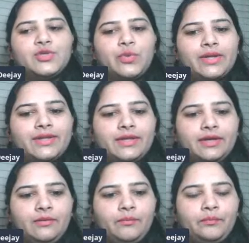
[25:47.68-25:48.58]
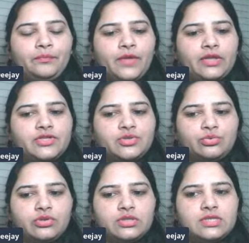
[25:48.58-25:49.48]
And there is one thing
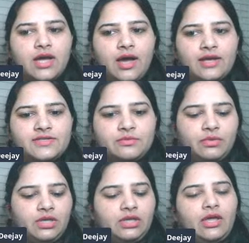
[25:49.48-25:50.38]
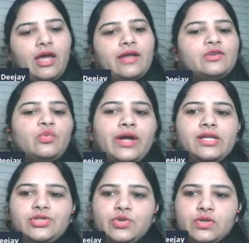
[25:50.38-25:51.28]
that students ask me,
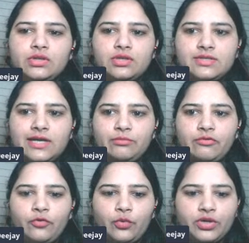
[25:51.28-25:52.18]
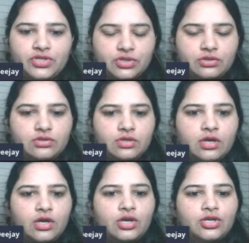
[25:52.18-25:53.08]
that while doing this type of questions,